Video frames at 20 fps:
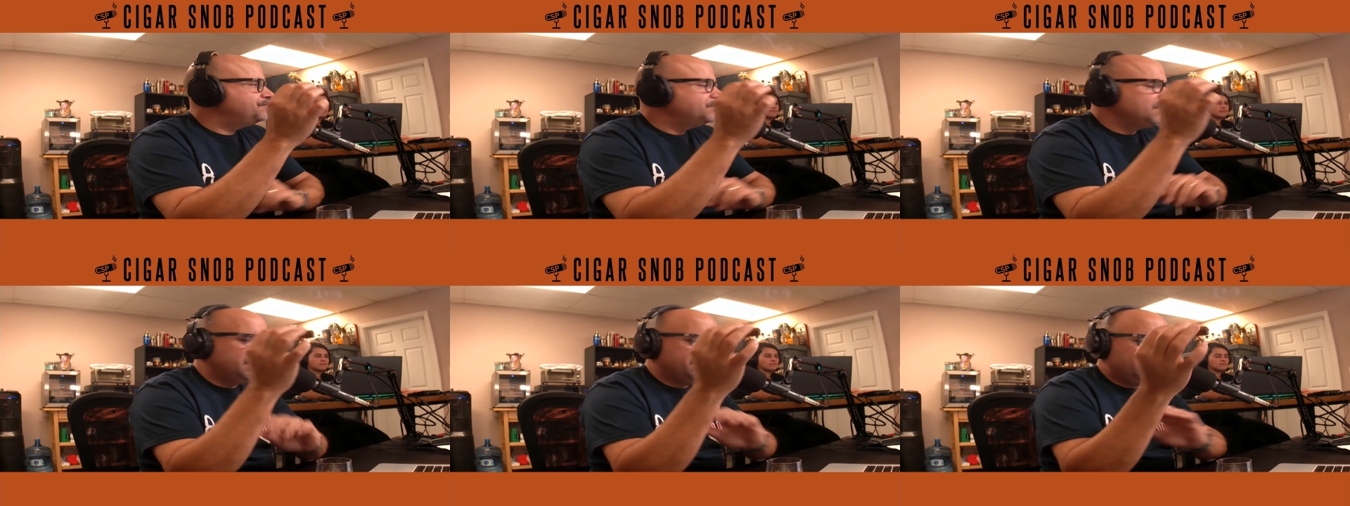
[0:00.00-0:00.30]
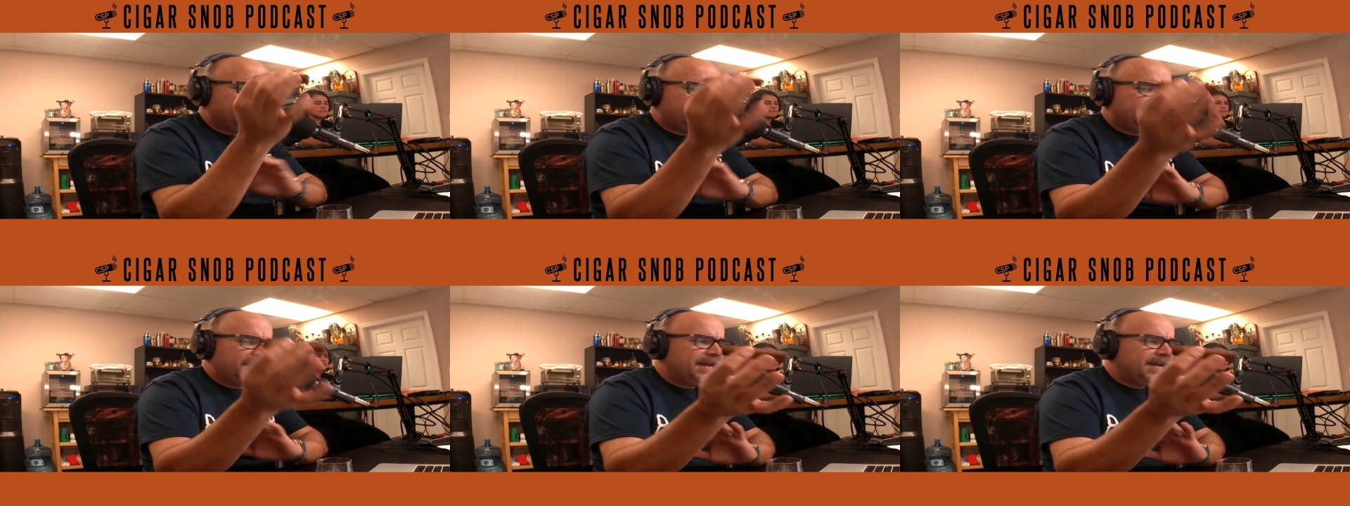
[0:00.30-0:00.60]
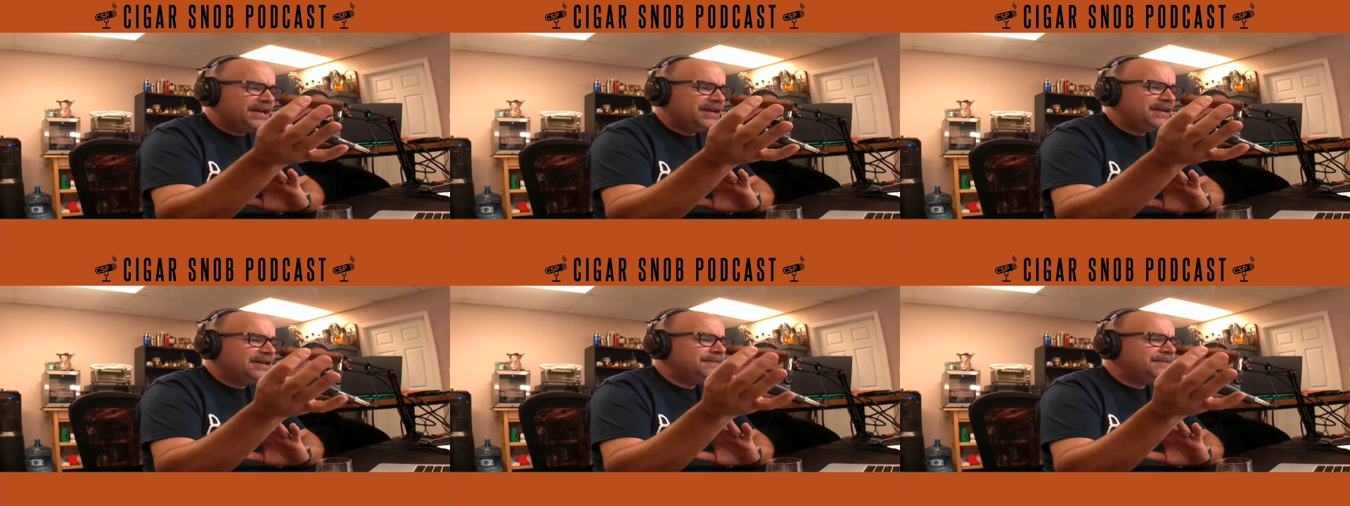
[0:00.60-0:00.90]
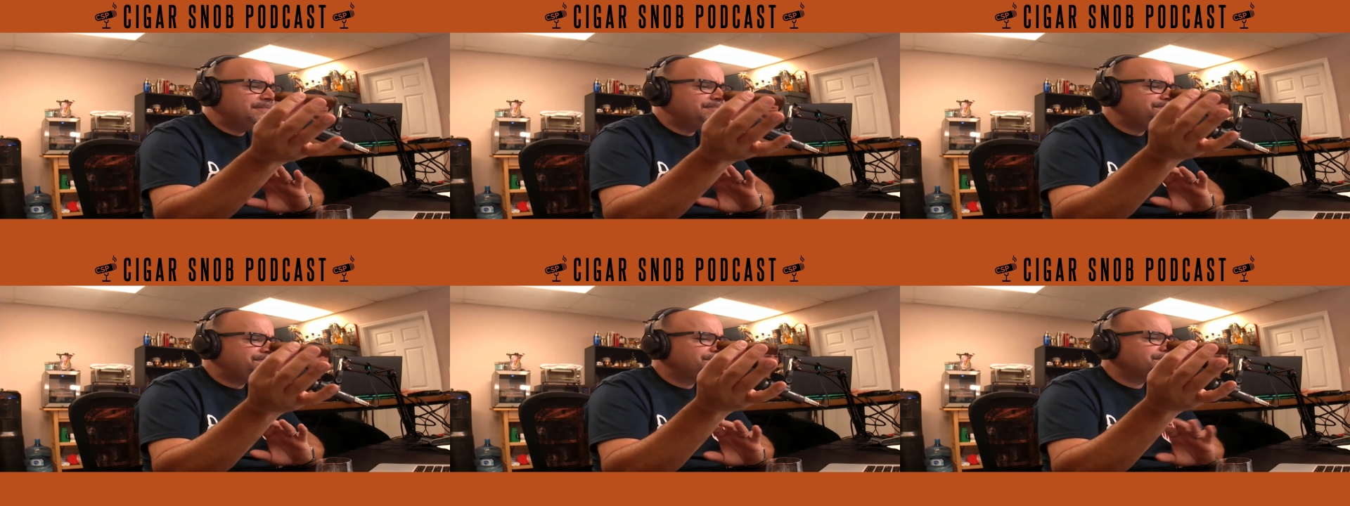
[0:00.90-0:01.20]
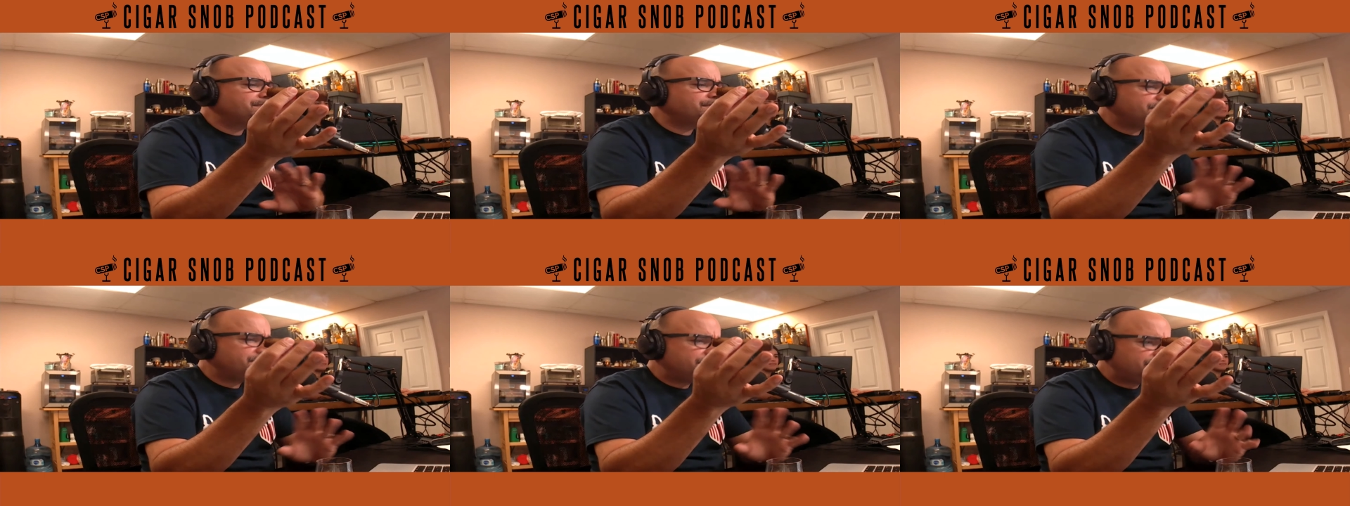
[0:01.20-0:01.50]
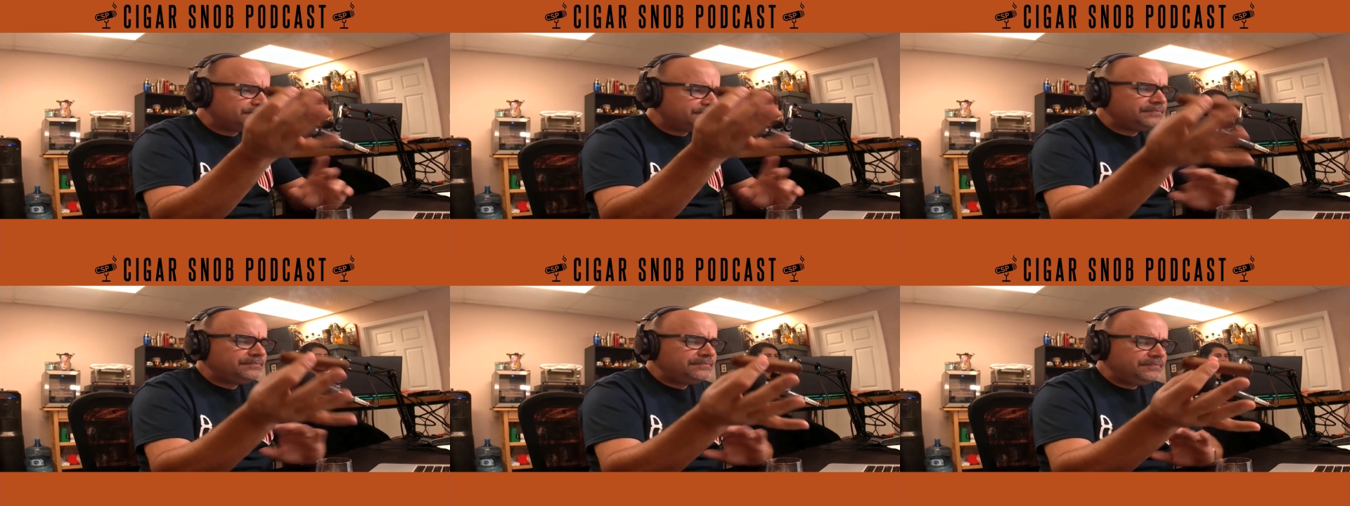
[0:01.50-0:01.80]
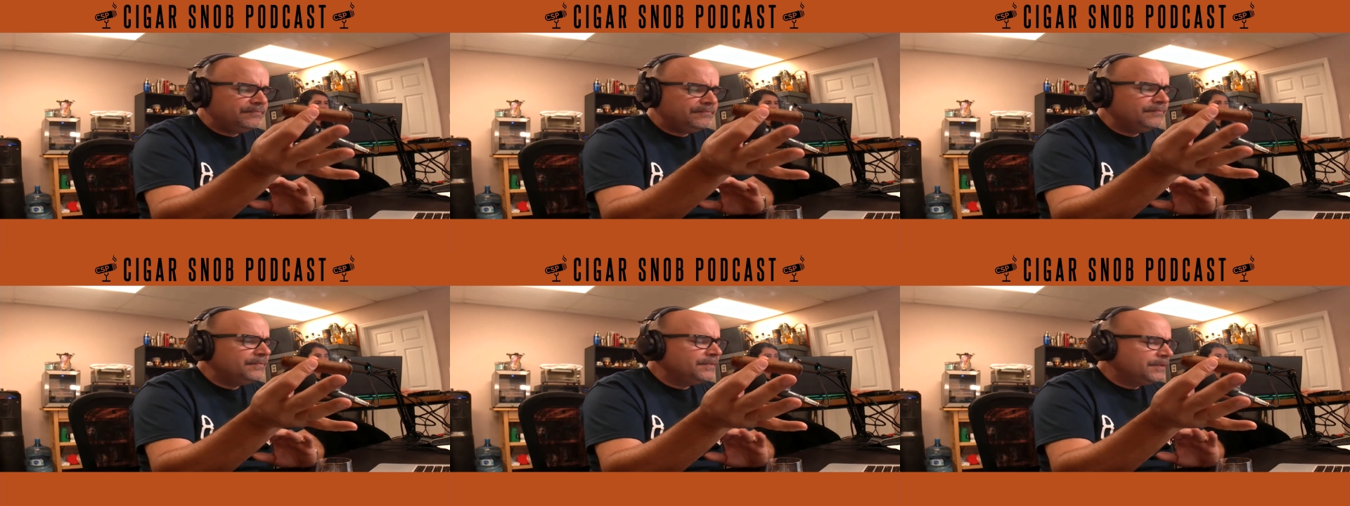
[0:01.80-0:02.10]
I think a
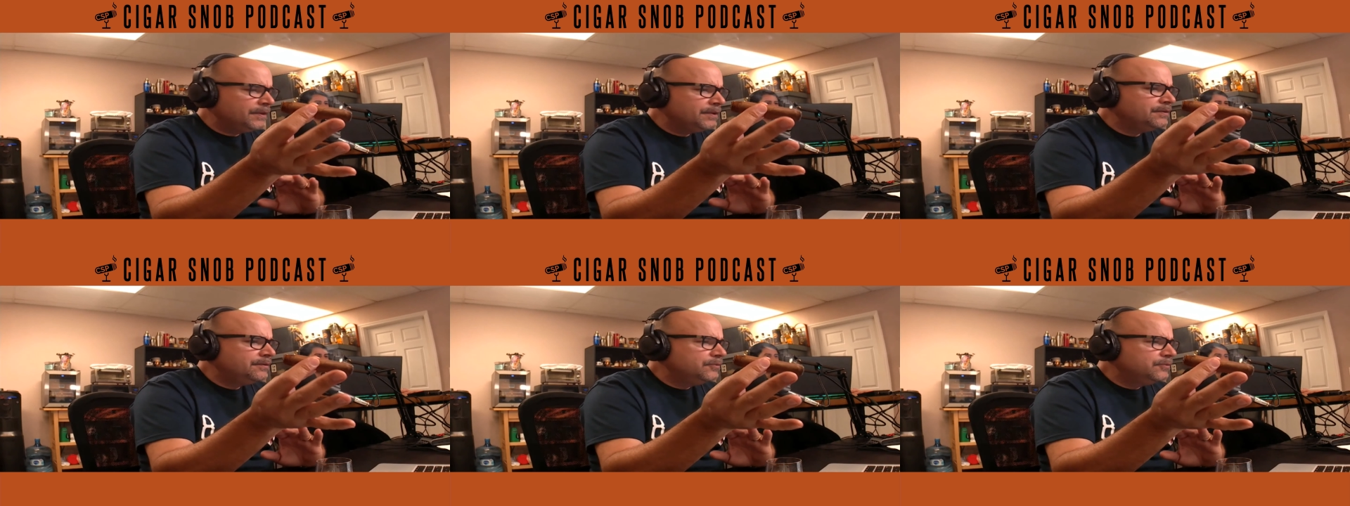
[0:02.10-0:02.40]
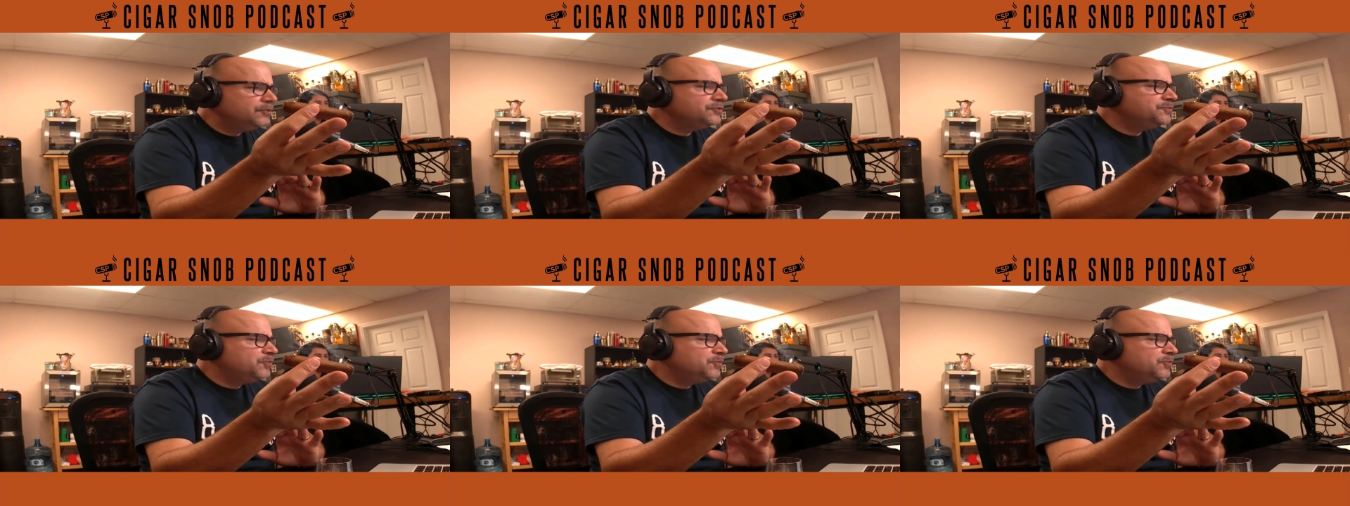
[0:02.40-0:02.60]
was